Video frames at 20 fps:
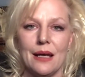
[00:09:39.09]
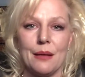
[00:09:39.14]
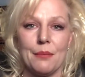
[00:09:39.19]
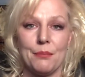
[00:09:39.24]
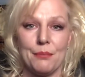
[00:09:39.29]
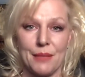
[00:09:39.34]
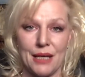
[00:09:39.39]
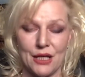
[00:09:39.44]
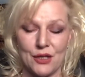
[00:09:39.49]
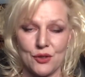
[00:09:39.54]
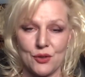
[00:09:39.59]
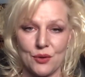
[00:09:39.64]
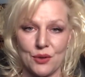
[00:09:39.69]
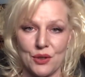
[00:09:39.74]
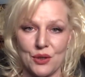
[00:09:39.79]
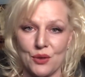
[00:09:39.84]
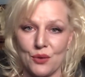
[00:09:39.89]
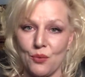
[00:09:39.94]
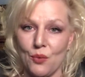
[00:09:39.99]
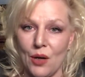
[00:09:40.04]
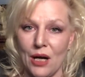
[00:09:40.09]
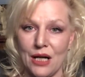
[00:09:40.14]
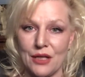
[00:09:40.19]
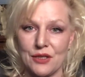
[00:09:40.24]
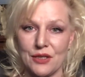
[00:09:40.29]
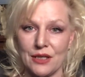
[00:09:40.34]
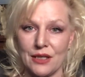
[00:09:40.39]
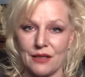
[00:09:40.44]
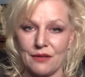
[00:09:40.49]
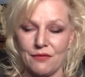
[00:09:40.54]
make sure you're
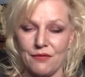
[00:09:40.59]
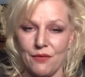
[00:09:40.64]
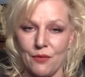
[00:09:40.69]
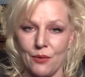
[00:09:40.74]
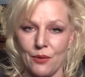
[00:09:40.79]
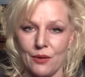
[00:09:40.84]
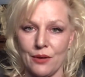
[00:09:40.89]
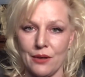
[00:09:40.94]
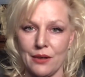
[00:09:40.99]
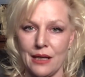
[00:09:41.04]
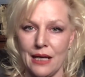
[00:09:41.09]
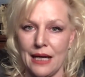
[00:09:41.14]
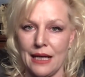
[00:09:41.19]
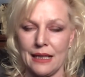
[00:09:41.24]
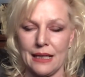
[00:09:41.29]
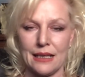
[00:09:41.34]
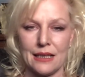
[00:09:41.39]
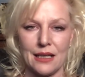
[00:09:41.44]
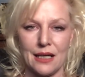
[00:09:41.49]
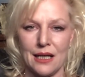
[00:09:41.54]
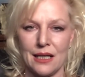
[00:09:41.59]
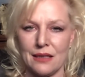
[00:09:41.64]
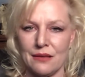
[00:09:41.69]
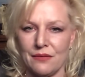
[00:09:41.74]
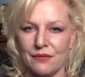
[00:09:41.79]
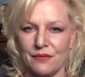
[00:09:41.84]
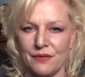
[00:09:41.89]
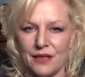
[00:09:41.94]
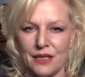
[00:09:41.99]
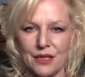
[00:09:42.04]
watching for any kind
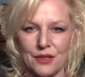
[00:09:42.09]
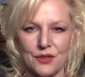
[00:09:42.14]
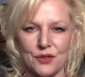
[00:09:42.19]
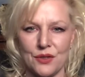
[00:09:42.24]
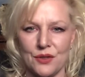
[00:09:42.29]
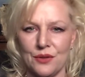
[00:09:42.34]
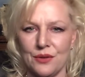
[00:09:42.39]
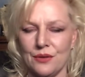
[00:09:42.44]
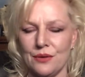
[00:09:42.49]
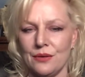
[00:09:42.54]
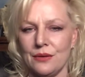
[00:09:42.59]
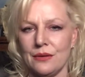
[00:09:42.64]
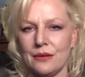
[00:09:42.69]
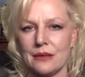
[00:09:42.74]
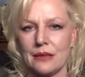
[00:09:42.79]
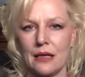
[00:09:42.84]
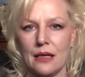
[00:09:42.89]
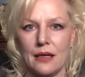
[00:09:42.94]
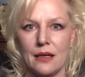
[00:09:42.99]
of issues.